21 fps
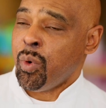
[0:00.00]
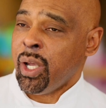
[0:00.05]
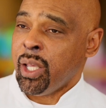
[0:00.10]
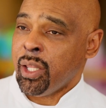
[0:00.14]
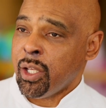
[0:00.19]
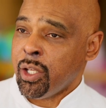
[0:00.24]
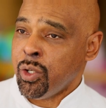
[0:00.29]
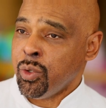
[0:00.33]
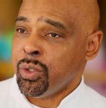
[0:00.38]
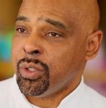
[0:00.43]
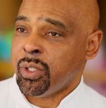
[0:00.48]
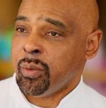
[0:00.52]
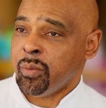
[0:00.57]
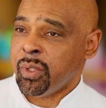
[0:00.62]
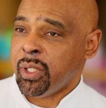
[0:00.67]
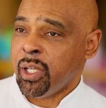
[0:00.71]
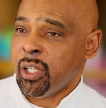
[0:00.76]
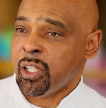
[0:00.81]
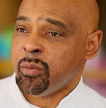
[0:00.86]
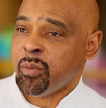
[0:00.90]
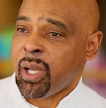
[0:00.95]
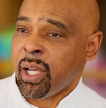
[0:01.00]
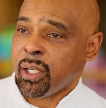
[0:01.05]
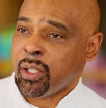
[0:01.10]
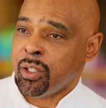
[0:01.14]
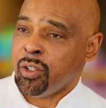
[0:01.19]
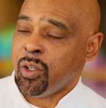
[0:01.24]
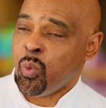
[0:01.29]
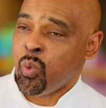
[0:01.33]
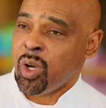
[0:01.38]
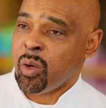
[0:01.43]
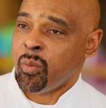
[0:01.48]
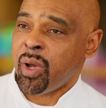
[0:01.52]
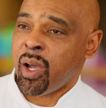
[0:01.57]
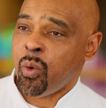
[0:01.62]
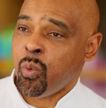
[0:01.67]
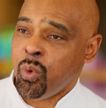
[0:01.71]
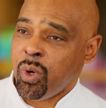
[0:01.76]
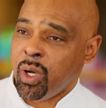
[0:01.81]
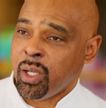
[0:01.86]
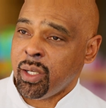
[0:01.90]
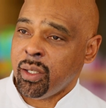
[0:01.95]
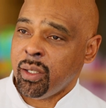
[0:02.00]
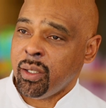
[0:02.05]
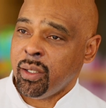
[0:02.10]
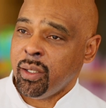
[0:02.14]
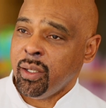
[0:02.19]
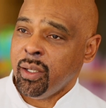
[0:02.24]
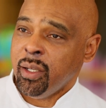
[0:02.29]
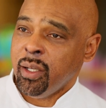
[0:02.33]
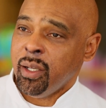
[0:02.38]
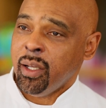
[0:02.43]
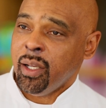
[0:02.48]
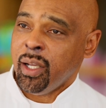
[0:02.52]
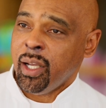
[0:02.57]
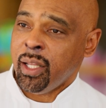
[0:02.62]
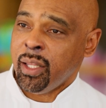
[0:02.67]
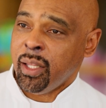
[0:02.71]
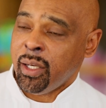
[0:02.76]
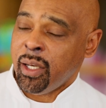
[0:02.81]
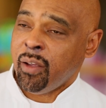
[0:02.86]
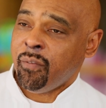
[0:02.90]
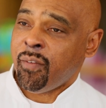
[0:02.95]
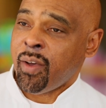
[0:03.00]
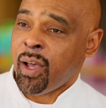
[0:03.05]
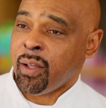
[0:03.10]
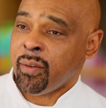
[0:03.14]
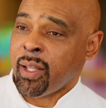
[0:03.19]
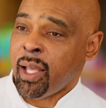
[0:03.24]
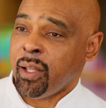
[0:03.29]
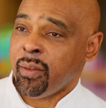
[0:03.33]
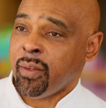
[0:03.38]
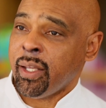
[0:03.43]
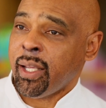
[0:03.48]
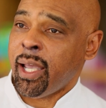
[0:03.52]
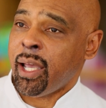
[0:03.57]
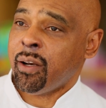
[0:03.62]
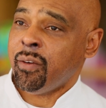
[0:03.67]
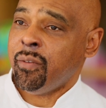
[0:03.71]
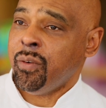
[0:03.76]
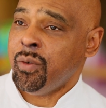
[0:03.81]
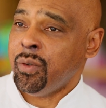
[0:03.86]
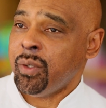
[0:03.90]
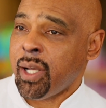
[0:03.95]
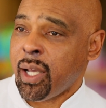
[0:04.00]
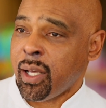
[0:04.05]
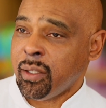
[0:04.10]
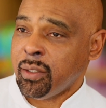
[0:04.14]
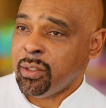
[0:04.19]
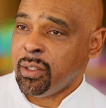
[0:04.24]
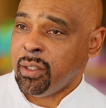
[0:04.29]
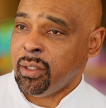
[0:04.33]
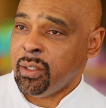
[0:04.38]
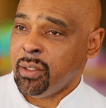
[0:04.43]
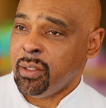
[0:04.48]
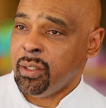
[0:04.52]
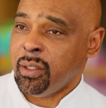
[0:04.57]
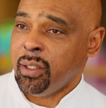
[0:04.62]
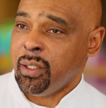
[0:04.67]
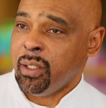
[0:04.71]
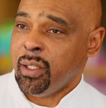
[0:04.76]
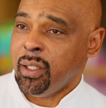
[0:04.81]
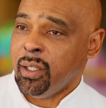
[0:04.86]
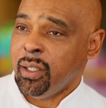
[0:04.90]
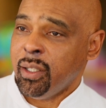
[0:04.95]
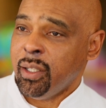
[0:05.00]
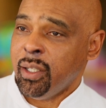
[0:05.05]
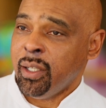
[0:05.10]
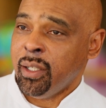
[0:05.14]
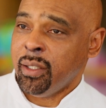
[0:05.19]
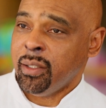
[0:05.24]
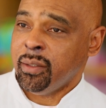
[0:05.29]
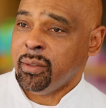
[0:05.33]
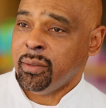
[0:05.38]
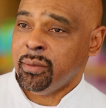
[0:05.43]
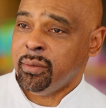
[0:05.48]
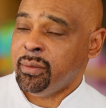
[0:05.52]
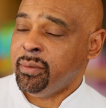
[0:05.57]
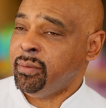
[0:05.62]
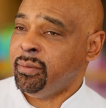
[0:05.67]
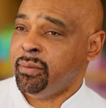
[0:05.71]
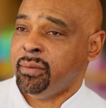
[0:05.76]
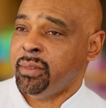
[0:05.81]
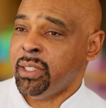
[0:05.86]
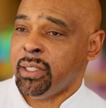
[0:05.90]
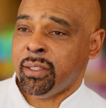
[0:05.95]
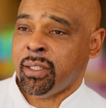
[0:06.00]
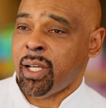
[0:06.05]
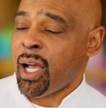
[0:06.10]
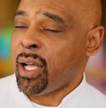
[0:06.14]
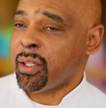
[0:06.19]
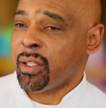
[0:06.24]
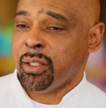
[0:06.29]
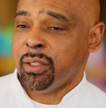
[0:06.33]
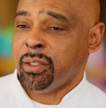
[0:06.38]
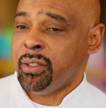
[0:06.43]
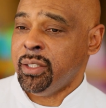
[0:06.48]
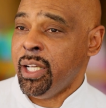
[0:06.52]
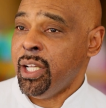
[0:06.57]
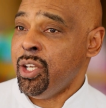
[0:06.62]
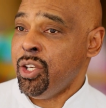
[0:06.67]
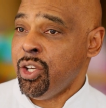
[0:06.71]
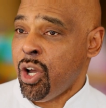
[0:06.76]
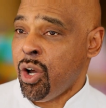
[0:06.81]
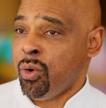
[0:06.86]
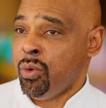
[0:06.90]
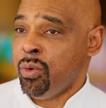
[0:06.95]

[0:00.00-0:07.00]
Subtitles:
they would introduce themselves back to it one by one. And then they found out they had a food allergy. And the doctors didn't